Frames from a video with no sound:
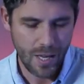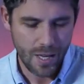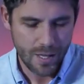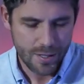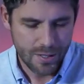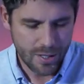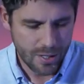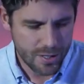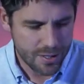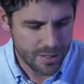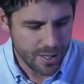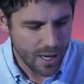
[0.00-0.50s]

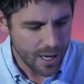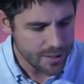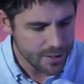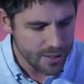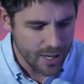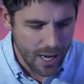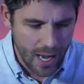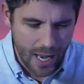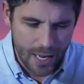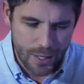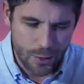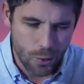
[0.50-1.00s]
Success
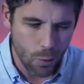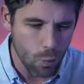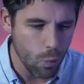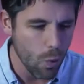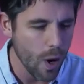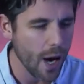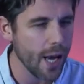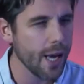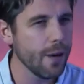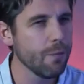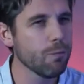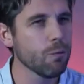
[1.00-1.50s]
has a
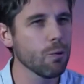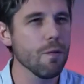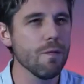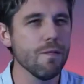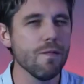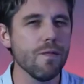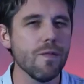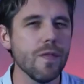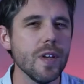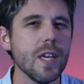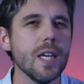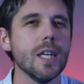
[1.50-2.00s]
way of
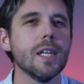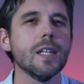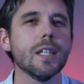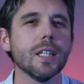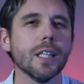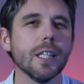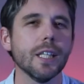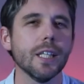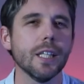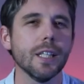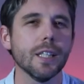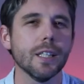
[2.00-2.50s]

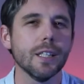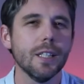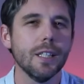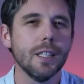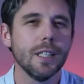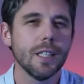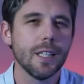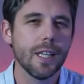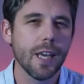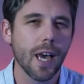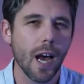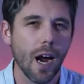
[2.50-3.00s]
revealing
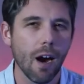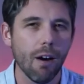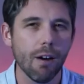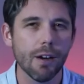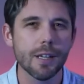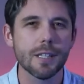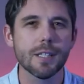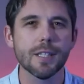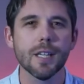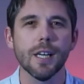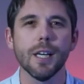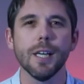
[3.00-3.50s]

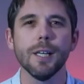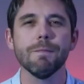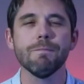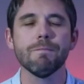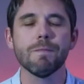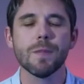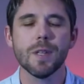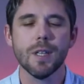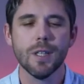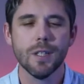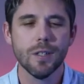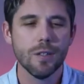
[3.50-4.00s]
character,
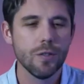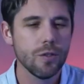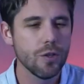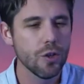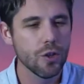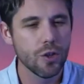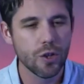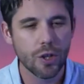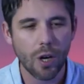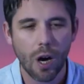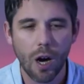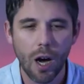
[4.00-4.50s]

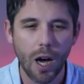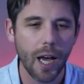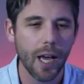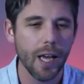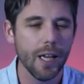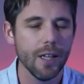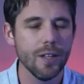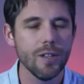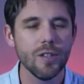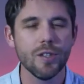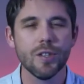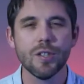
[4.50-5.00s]

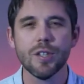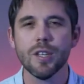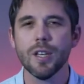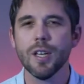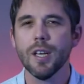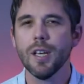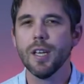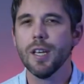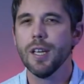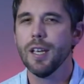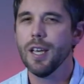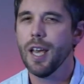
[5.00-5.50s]
desires,
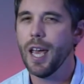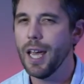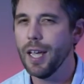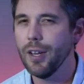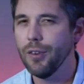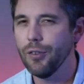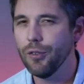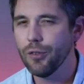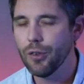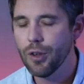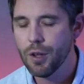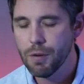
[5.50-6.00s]

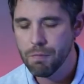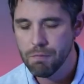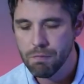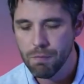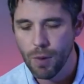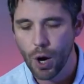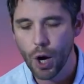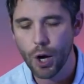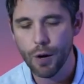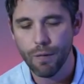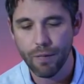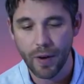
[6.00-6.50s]
and
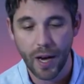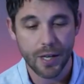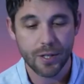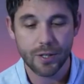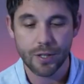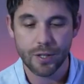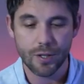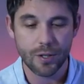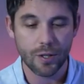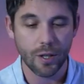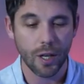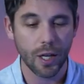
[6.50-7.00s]

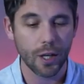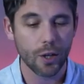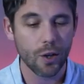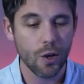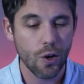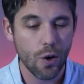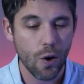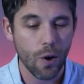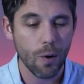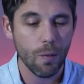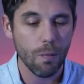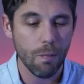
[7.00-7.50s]
motivations like
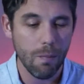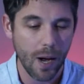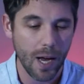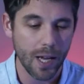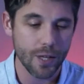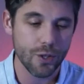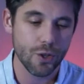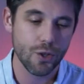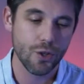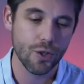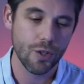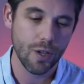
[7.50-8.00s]
not
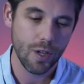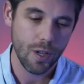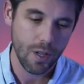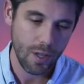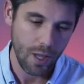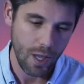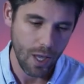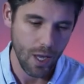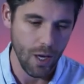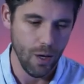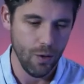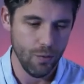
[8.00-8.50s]
much
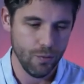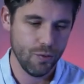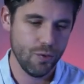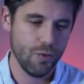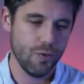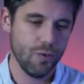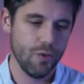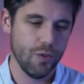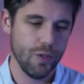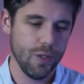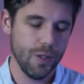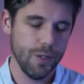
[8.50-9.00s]

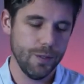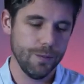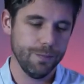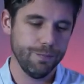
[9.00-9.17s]
else.